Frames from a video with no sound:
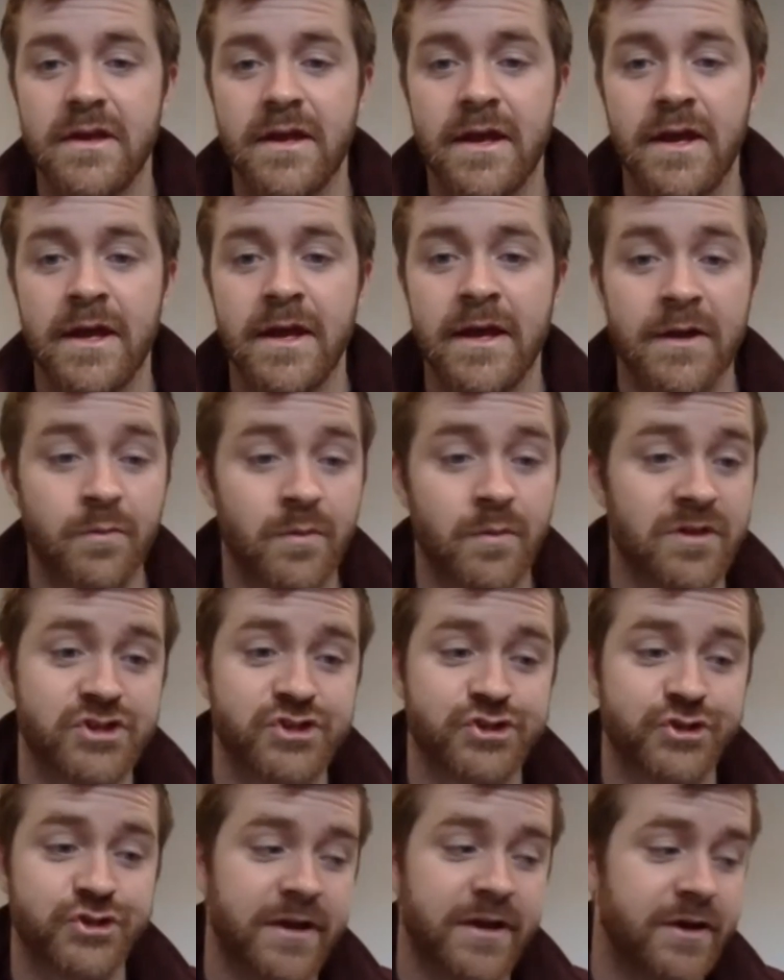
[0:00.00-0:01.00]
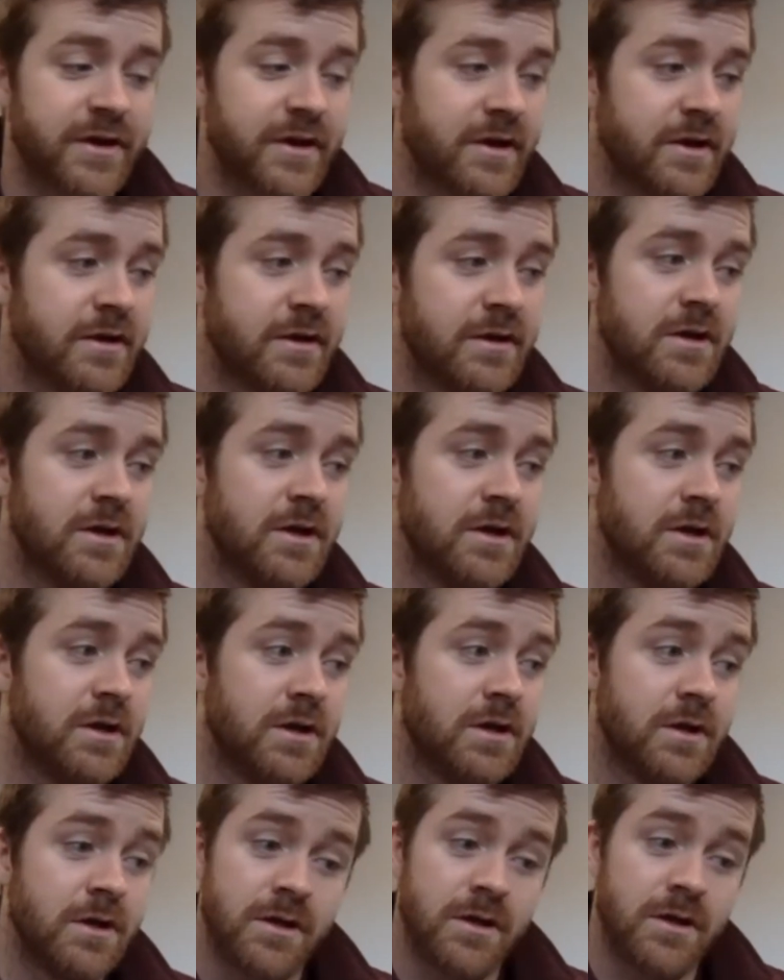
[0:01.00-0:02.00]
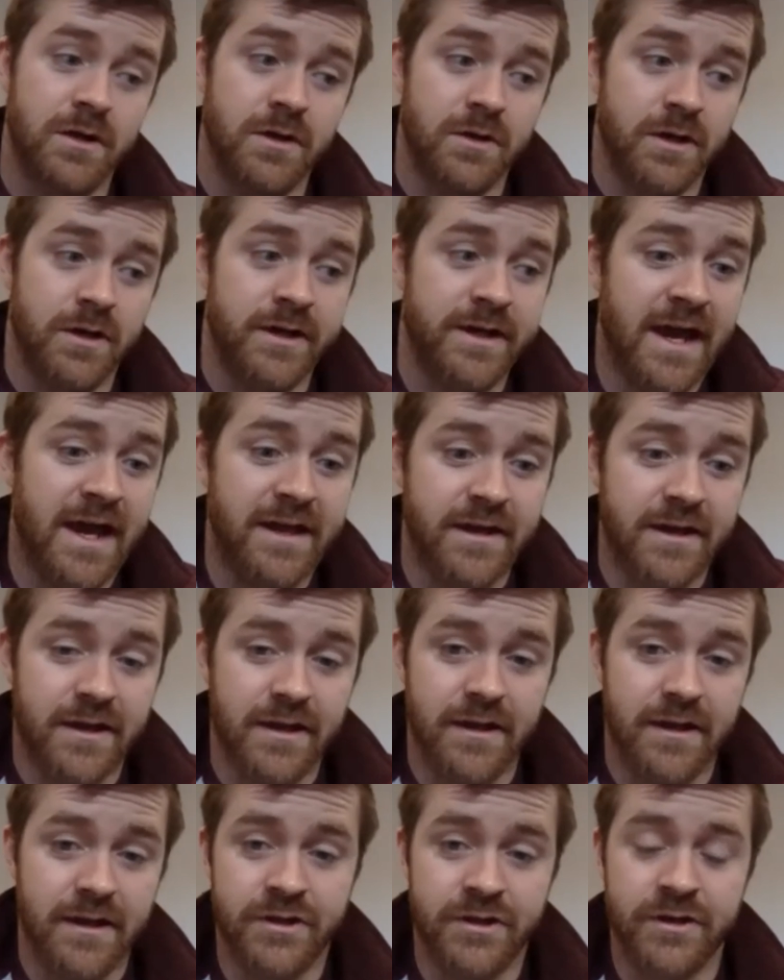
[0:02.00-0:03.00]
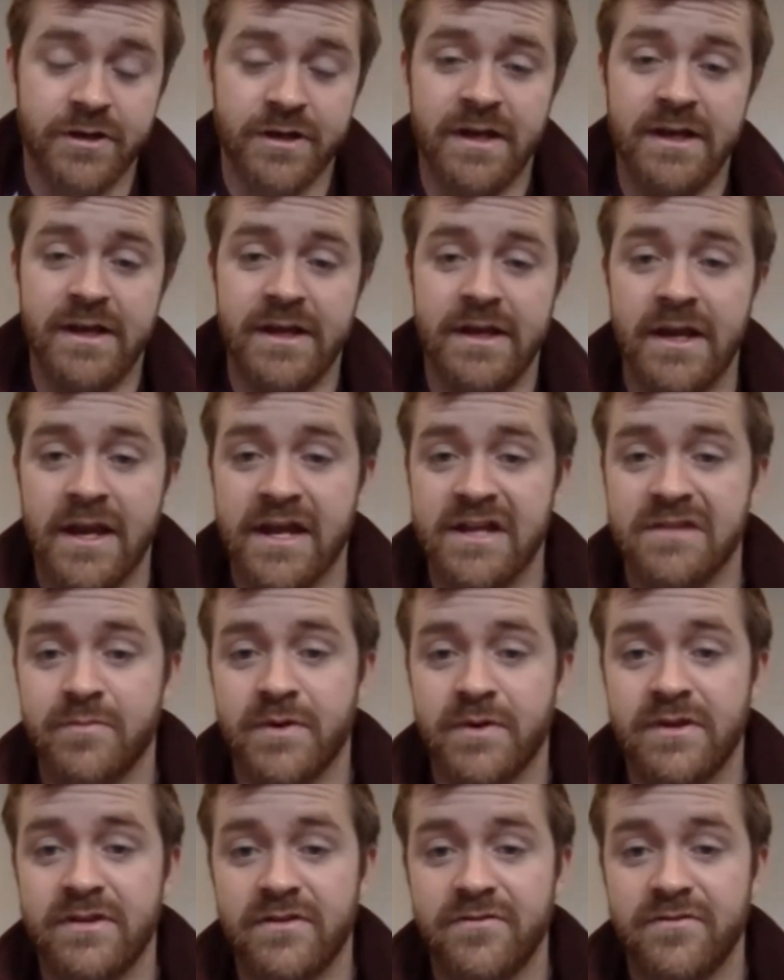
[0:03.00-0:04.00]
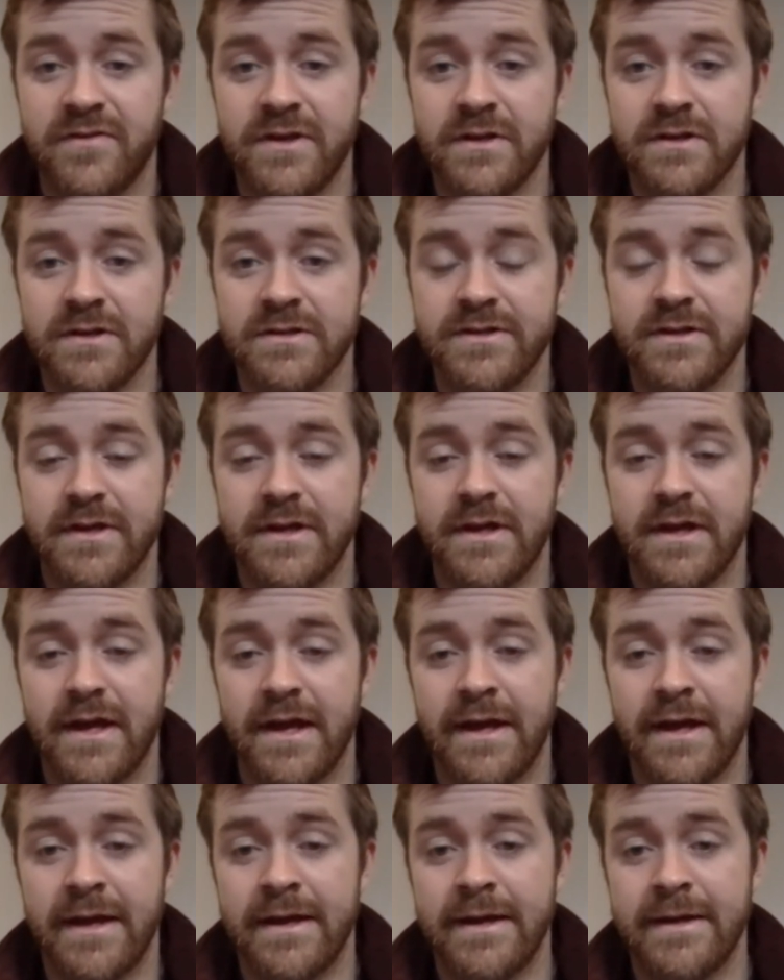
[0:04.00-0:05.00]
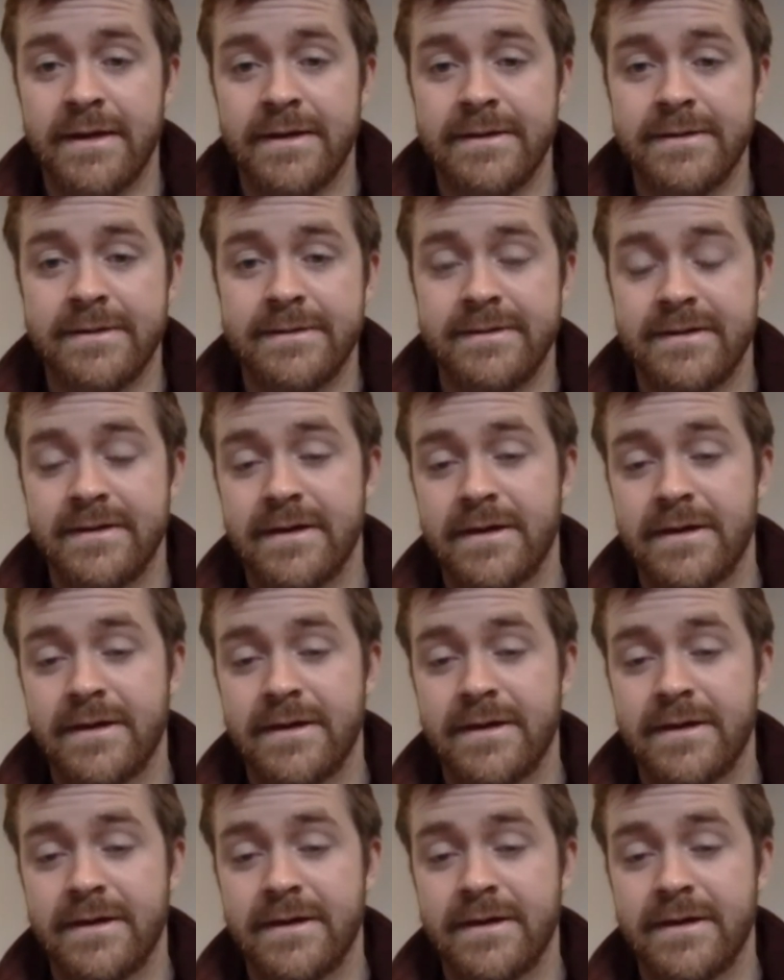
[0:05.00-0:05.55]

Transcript: And with a trainer, again, you're going to need an expert in the field and